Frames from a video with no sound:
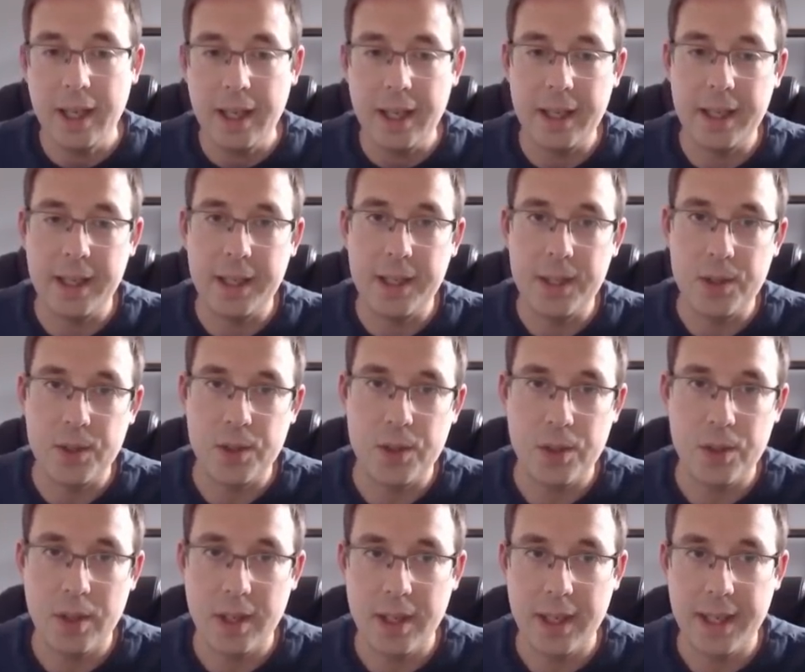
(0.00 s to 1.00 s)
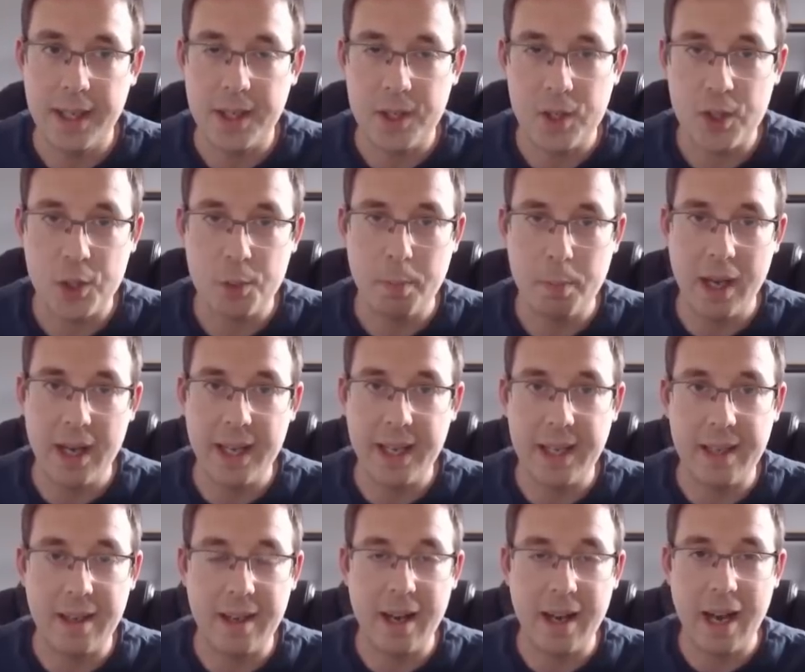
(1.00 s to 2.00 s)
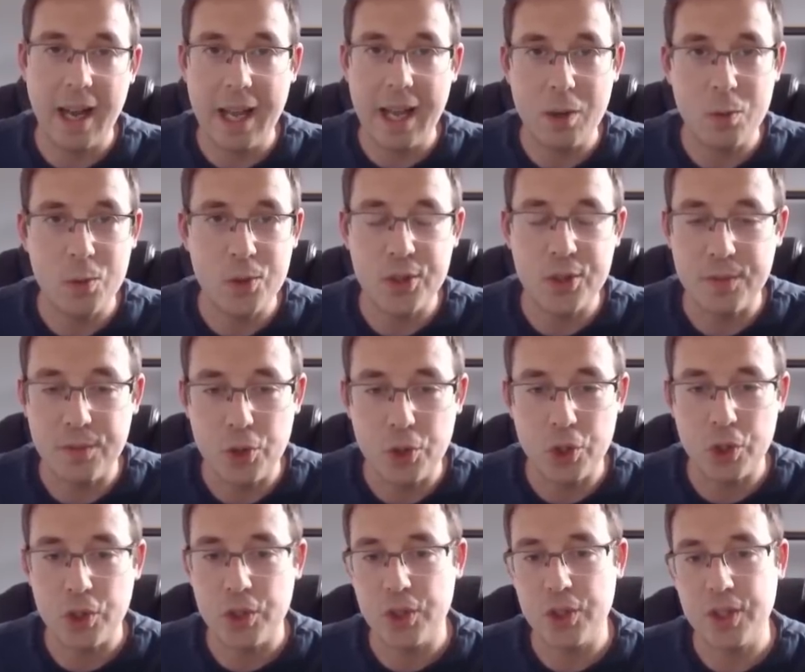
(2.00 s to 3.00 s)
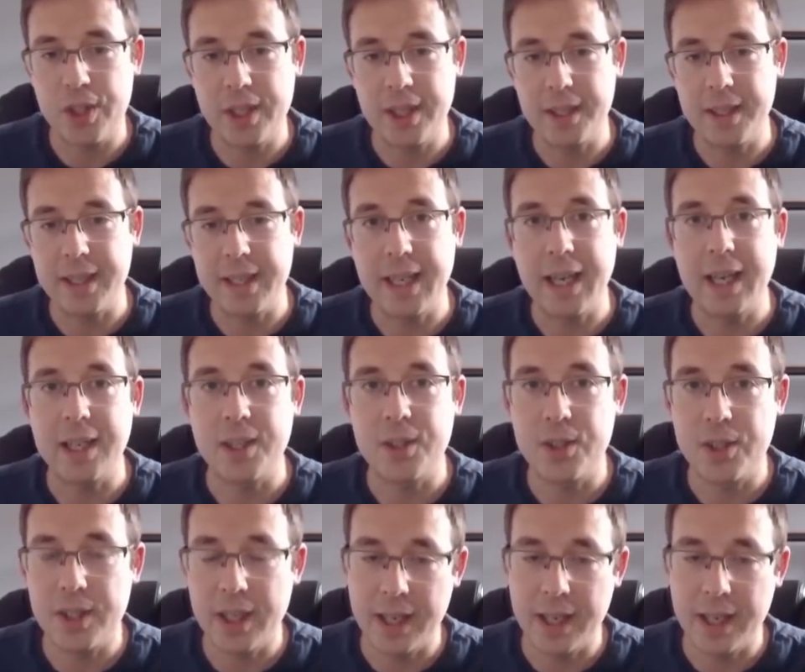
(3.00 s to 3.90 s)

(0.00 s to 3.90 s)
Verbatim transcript: is expelling clouds of dust and gas,